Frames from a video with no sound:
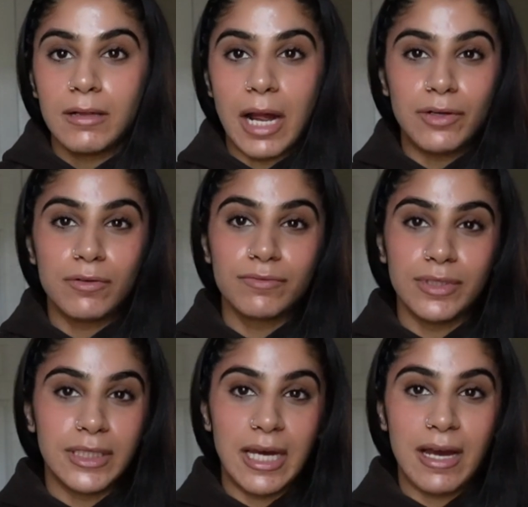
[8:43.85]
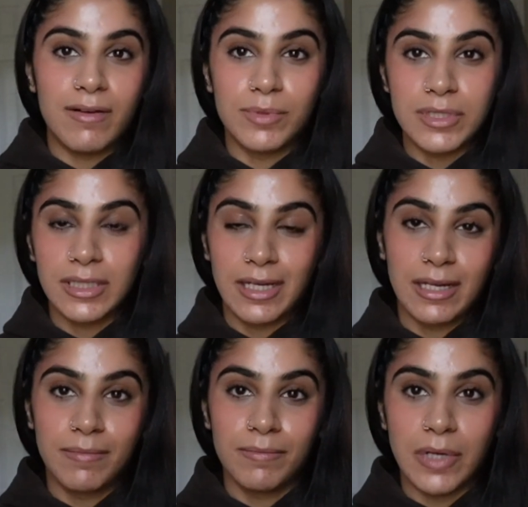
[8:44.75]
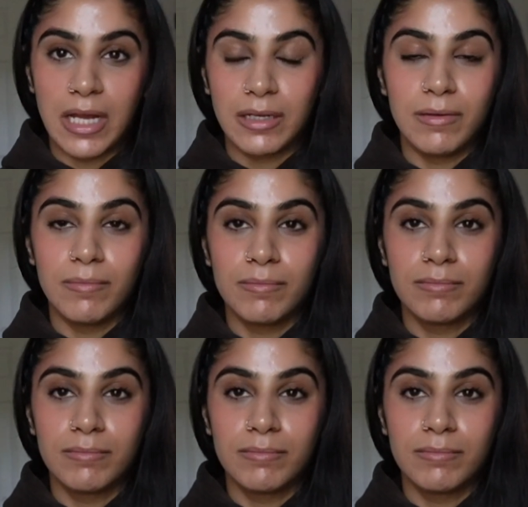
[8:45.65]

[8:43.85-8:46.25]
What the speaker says: I don't really have, once again, any